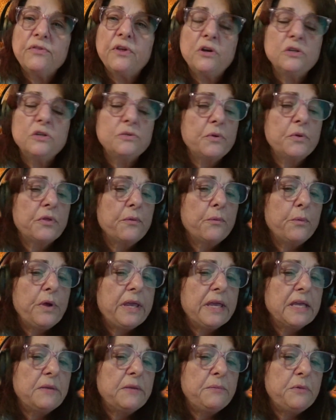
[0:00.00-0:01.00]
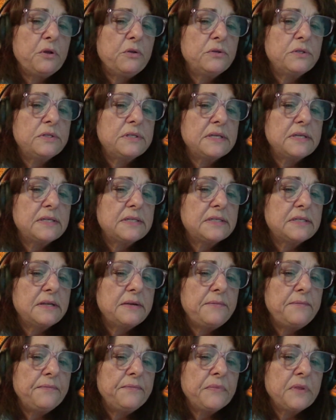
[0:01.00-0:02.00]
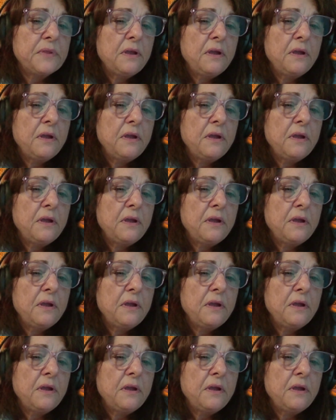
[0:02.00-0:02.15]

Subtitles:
those with a weakened immune system,